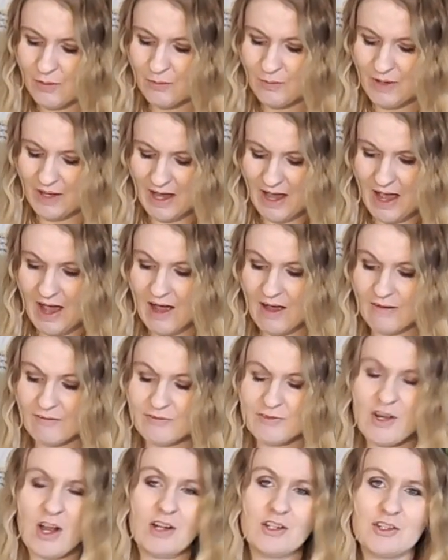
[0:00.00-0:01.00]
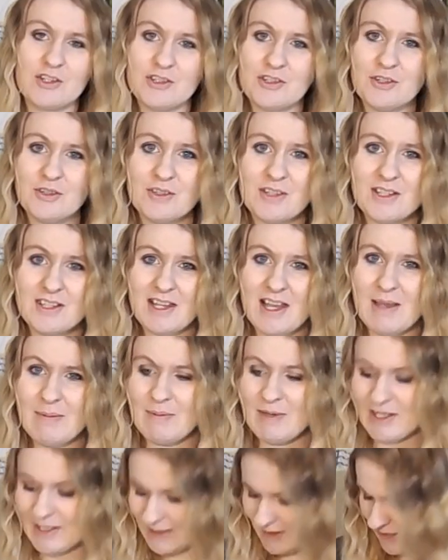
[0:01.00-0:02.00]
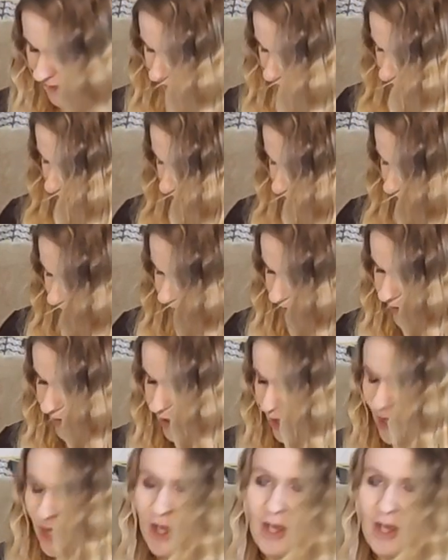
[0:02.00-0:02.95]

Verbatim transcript: We have Dr. Seuss's ABCs,